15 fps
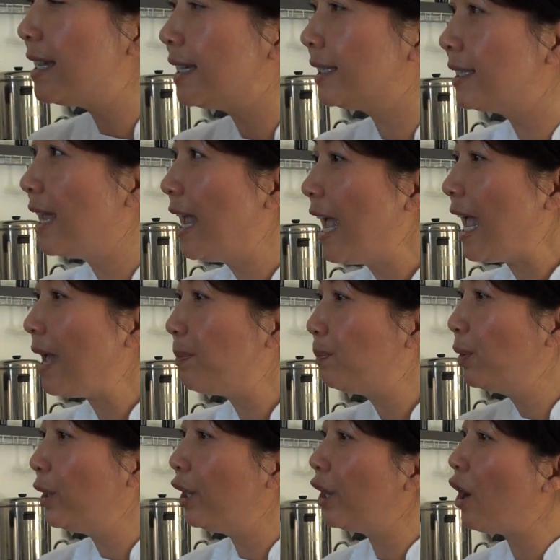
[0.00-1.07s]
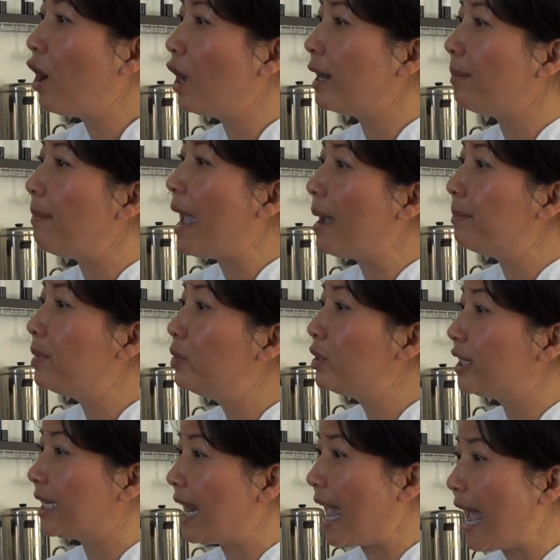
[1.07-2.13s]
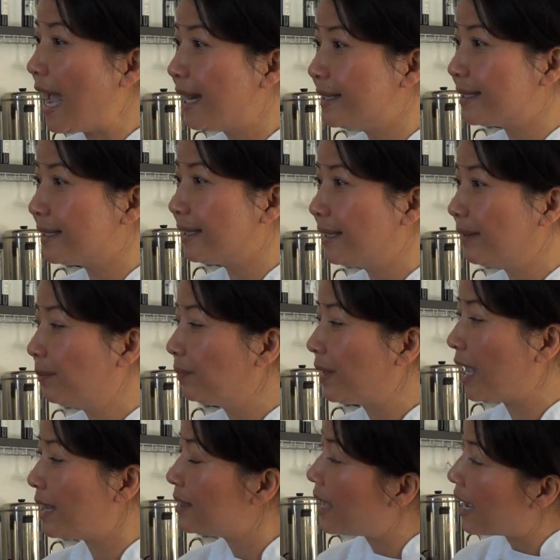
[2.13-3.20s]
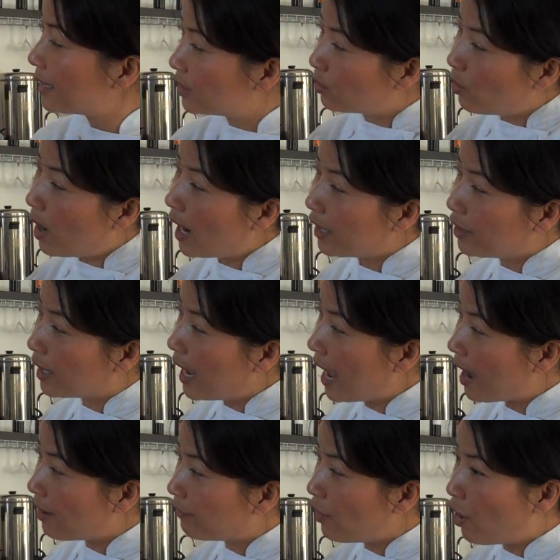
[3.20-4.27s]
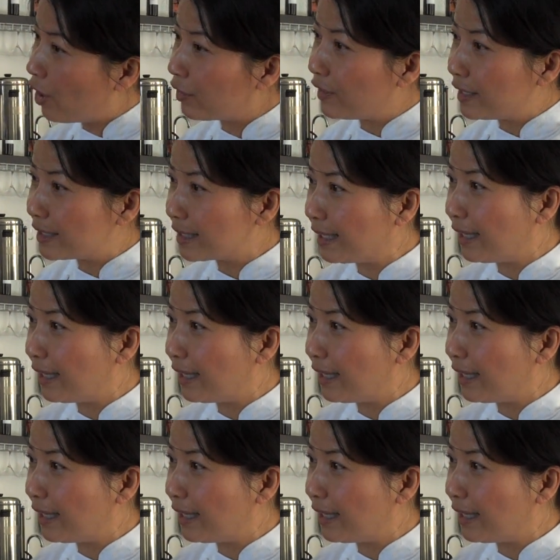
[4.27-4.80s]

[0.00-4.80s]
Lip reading: this, put it on a bamboo slat, and that's why you have all these